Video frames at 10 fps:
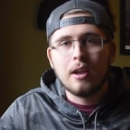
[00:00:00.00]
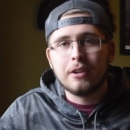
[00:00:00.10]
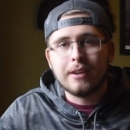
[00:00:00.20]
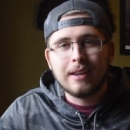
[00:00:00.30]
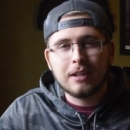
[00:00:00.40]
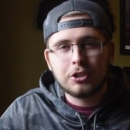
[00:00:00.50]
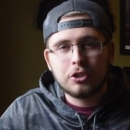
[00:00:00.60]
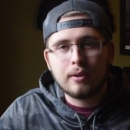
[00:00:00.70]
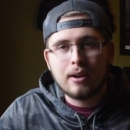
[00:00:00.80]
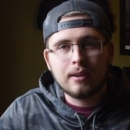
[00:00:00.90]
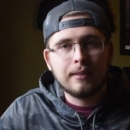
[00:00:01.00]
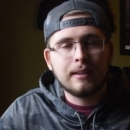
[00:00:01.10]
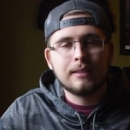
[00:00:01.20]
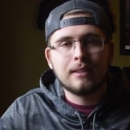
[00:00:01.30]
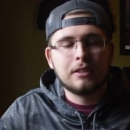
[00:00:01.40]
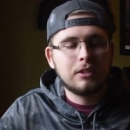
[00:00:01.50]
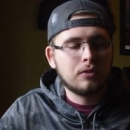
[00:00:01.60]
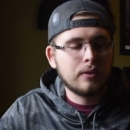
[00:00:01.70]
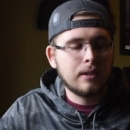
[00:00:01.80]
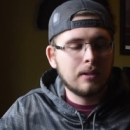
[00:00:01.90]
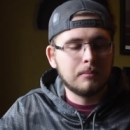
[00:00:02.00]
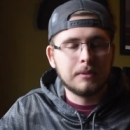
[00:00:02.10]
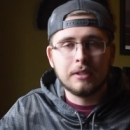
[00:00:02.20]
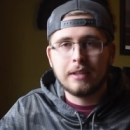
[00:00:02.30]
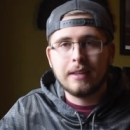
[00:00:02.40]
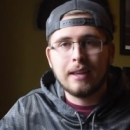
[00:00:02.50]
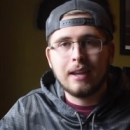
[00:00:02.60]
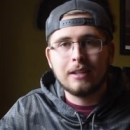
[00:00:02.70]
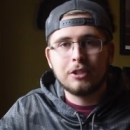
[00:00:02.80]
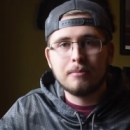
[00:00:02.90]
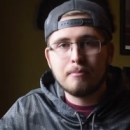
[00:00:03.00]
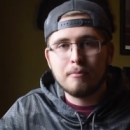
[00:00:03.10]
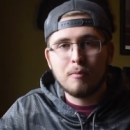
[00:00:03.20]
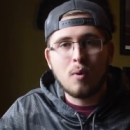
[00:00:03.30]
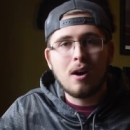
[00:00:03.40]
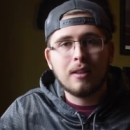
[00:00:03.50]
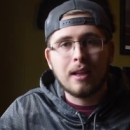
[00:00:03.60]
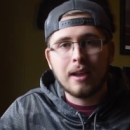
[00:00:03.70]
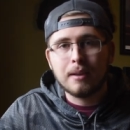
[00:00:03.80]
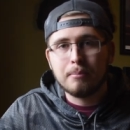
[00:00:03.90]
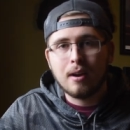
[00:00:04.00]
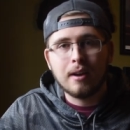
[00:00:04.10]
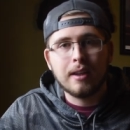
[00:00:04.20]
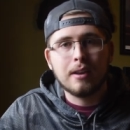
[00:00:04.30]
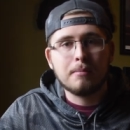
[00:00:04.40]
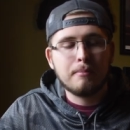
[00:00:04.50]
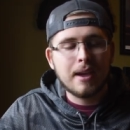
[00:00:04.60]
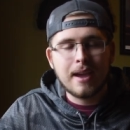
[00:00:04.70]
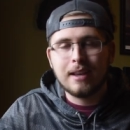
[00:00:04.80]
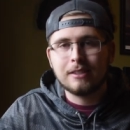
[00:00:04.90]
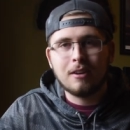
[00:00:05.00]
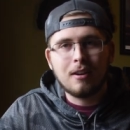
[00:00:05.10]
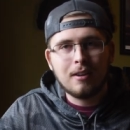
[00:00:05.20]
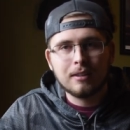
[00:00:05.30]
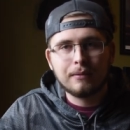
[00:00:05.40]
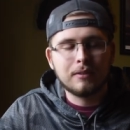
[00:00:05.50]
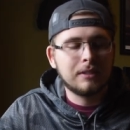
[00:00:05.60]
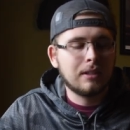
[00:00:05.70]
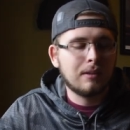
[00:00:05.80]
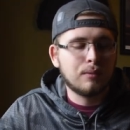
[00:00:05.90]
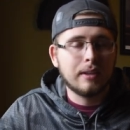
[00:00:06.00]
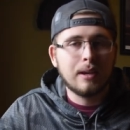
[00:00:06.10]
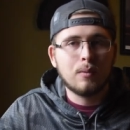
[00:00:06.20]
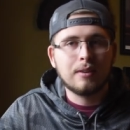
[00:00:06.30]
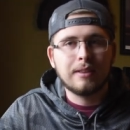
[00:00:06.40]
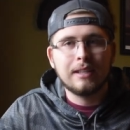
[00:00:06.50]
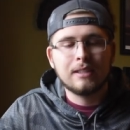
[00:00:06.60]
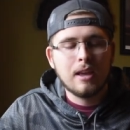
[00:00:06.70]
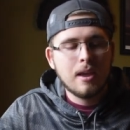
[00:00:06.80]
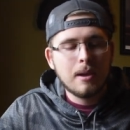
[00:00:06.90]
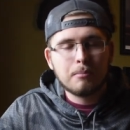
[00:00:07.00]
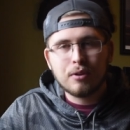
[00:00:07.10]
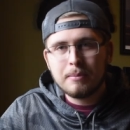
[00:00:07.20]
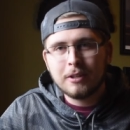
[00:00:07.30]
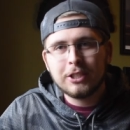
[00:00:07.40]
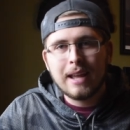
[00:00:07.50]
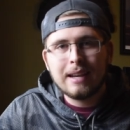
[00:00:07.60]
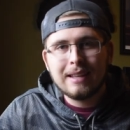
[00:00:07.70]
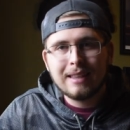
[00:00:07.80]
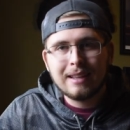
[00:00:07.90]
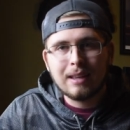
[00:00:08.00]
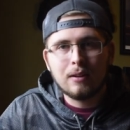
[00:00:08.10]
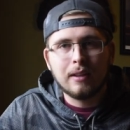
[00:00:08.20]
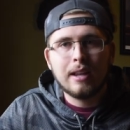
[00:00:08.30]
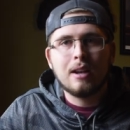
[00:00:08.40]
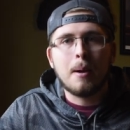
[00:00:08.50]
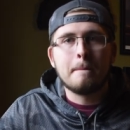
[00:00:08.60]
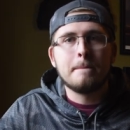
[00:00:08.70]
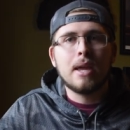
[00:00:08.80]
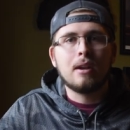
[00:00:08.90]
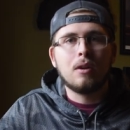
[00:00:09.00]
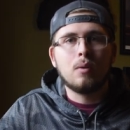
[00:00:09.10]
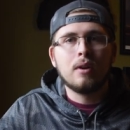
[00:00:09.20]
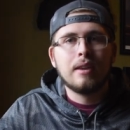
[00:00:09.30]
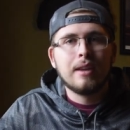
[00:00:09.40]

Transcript: You can catch trout on these in streams. You can catch walleye, pike, bass, all different stuff will hit one of these. Pretty much anything that'll hit a minnow